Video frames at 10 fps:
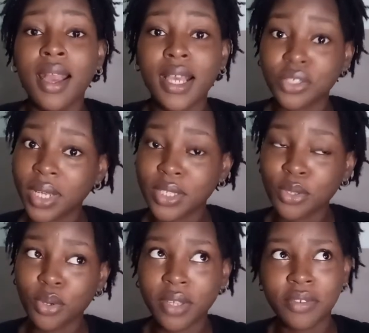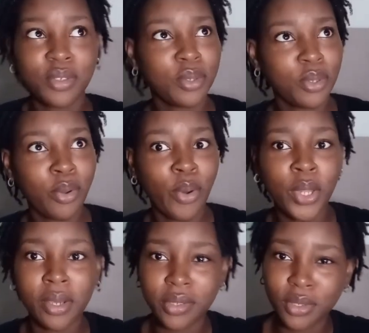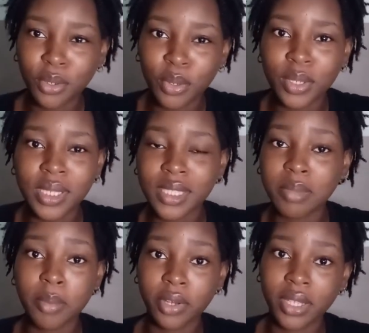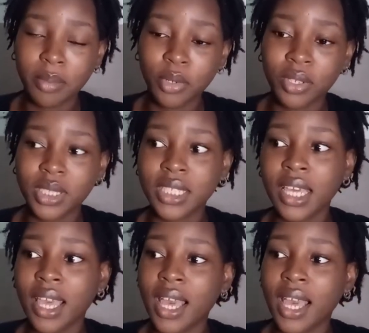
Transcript: as you guys know, if you don't know, now you know, this is my birthday month.